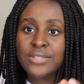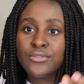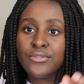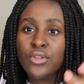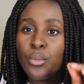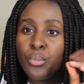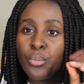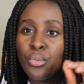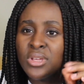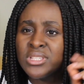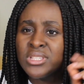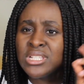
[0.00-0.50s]
as if
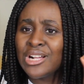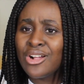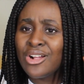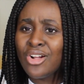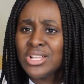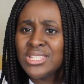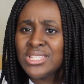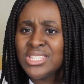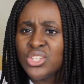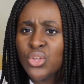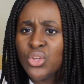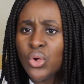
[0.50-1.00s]
your braids are
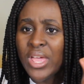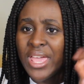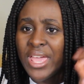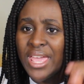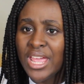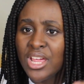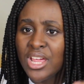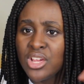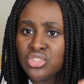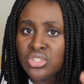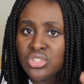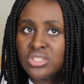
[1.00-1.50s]
cutting your
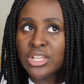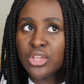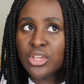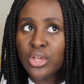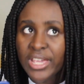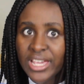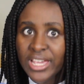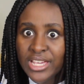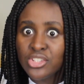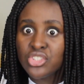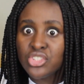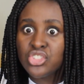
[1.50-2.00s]
hair, it's just that
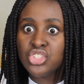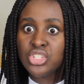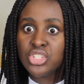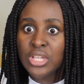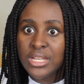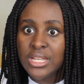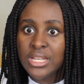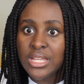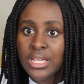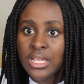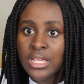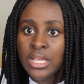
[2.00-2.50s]
your hair is
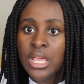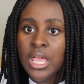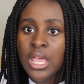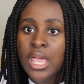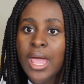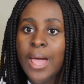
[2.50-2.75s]
shedding,